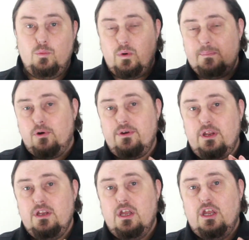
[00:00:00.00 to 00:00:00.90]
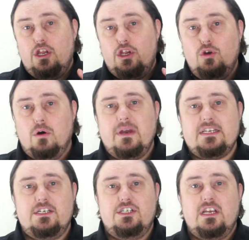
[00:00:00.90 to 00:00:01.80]
We put your
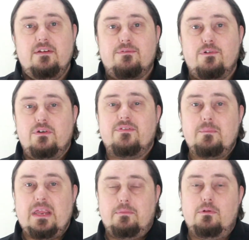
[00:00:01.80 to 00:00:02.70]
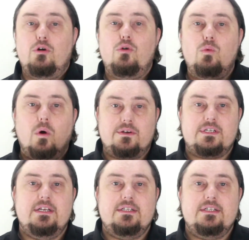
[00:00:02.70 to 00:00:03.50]
message in front of the people who want